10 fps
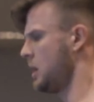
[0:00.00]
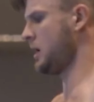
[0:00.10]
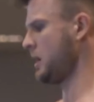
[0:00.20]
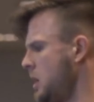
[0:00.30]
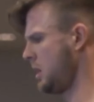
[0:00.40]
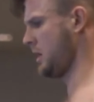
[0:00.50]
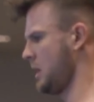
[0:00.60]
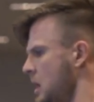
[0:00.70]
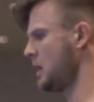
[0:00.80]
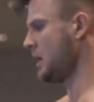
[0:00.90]
and in with
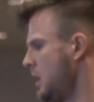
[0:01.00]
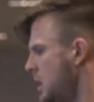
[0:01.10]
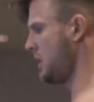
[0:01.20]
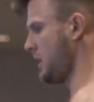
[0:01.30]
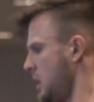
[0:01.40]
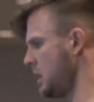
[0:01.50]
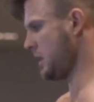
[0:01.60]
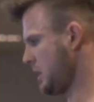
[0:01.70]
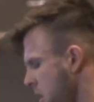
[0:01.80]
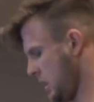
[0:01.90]
the high reps and
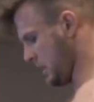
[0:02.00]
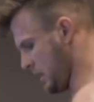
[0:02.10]
cardio.